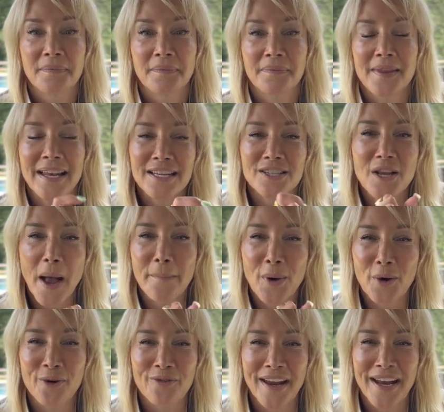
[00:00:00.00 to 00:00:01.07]
And he's not
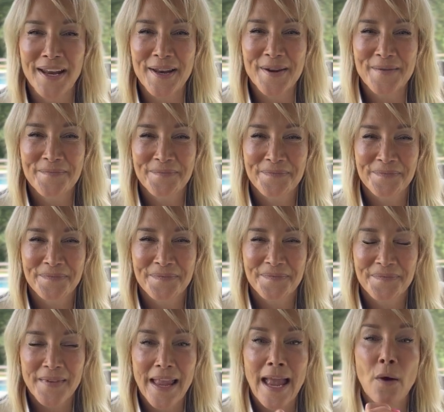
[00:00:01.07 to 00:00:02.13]
motivated.
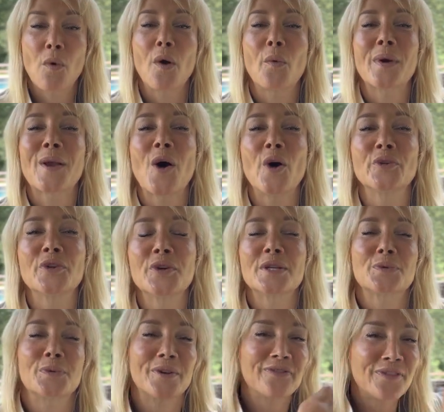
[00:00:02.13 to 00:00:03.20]
And what we all do
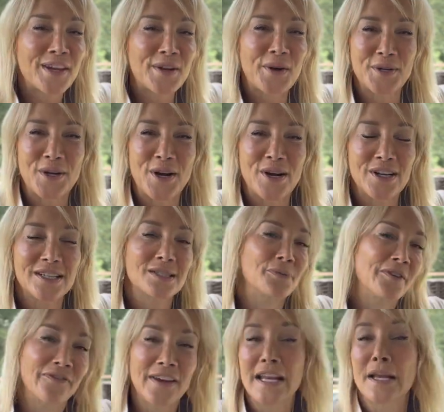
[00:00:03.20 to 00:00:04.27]
is we feed our dogs. We
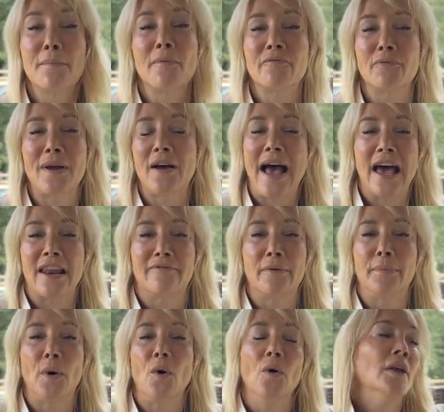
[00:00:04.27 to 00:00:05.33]
feed them out of a
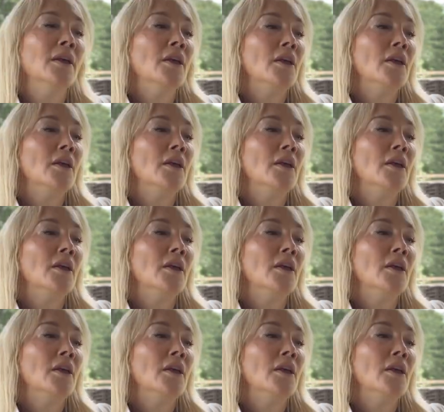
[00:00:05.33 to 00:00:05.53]
bowl.